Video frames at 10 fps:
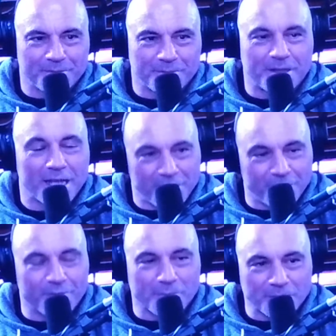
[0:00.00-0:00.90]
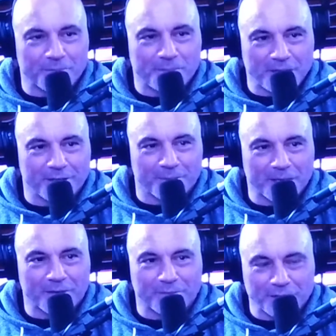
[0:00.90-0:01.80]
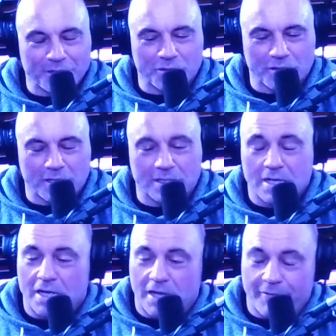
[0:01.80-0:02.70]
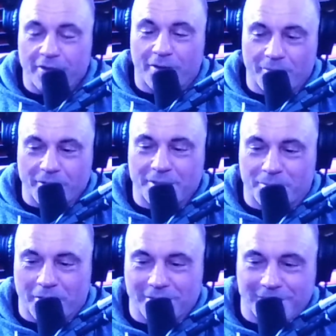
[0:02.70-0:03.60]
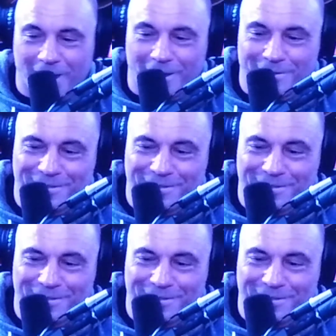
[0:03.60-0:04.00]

Thank you very much for being here, man. I really enjoyed this, even though I'm really depressed now.